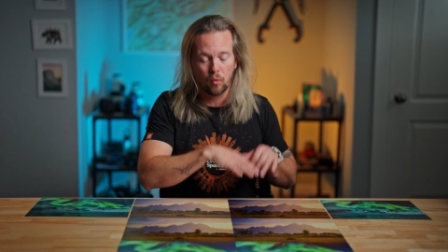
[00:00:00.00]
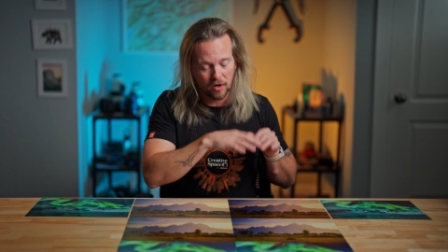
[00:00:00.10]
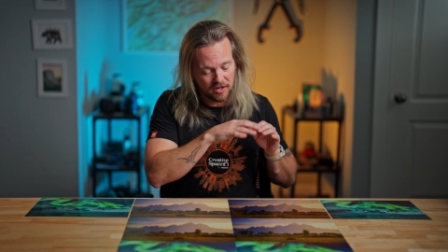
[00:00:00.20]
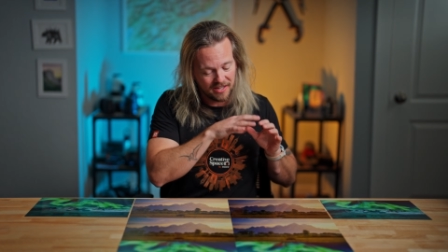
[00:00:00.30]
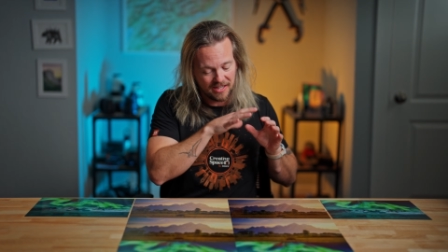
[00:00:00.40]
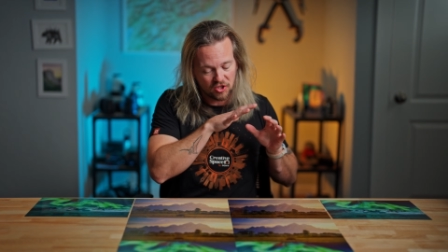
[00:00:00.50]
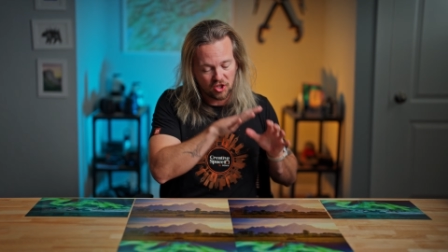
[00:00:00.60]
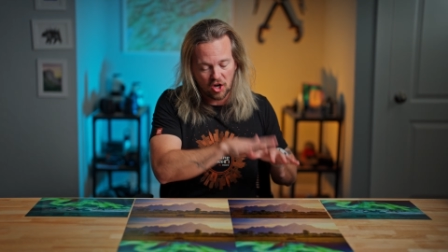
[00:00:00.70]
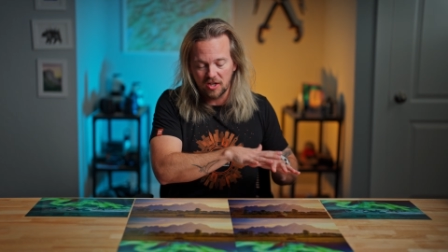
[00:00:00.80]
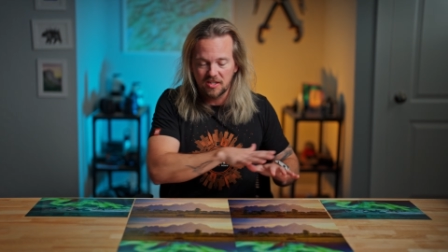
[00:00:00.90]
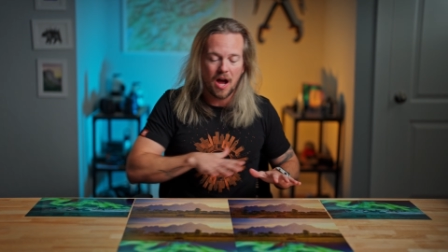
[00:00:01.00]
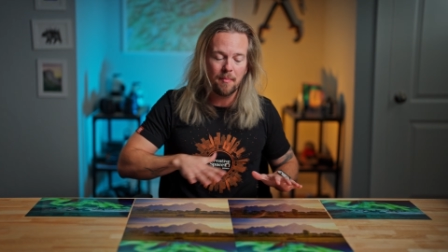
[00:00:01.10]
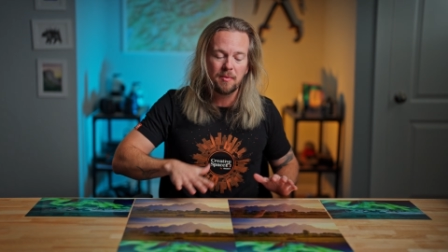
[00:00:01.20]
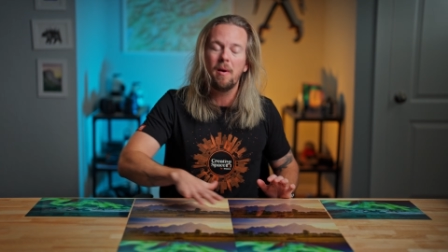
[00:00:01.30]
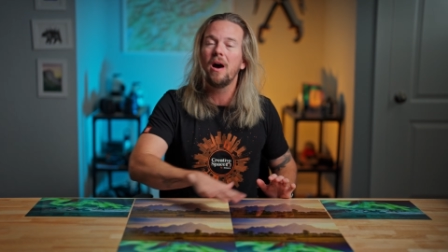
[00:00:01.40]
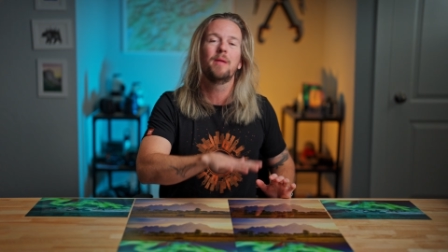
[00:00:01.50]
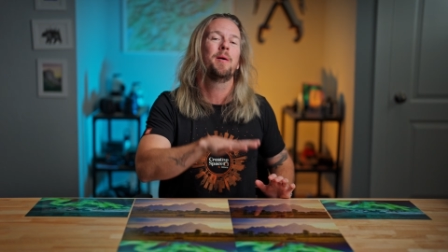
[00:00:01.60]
We're gonna get started top to bottom.